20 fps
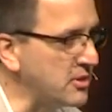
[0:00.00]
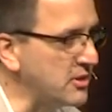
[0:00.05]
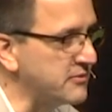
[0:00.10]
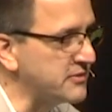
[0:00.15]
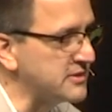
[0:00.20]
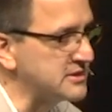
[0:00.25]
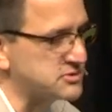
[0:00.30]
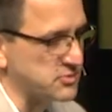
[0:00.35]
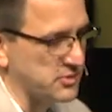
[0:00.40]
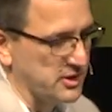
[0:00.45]
of
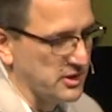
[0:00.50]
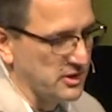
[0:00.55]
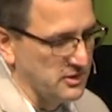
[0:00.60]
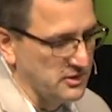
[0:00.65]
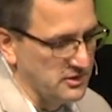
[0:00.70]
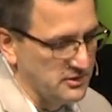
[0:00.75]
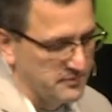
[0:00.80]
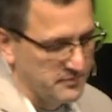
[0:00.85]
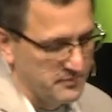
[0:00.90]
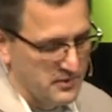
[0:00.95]

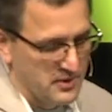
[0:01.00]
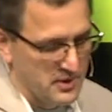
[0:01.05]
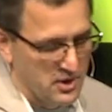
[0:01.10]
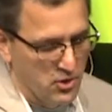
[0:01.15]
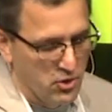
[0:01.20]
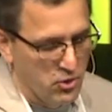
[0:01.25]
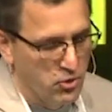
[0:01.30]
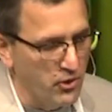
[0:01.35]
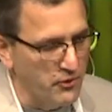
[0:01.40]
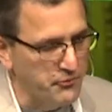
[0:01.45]
Israel
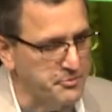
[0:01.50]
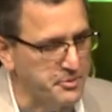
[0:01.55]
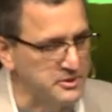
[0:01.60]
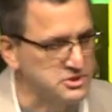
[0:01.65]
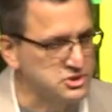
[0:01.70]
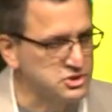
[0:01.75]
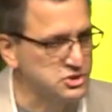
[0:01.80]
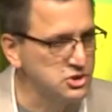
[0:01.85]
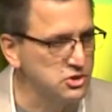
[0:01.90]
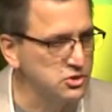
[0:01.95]
who have
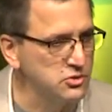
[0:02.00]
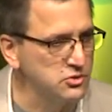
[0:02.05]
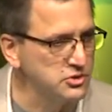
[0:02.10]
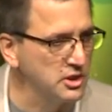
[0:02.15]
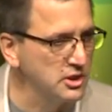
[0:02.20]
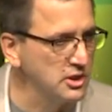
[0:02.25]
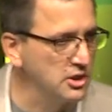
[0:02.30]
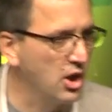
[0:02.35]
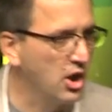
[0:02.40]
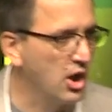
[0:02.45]
pursued the
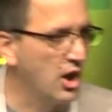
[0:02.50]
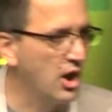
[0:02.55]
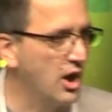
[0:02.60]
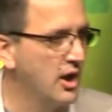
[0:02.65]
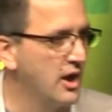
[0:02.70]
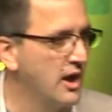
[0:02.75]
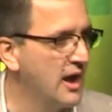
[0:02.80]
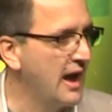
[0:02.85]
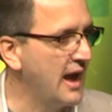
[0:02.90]
law